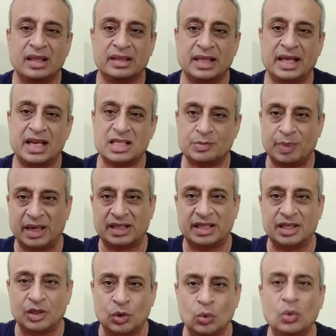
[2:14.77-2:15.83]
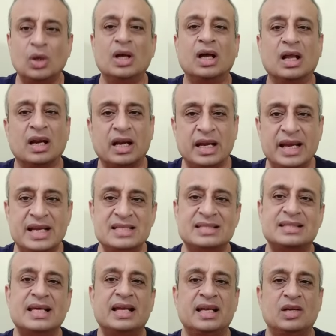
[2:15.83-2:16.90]
They are expected to
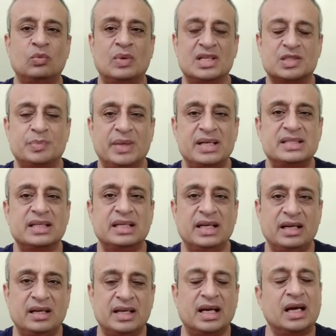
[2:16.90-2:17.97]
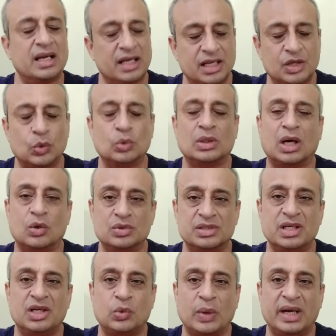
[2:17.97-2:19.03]
raise their investments in India in
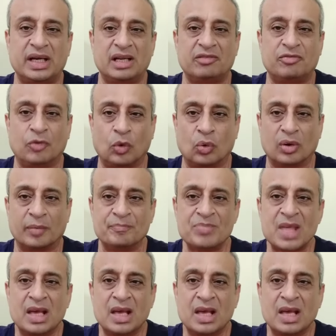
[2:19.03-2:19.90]
2024.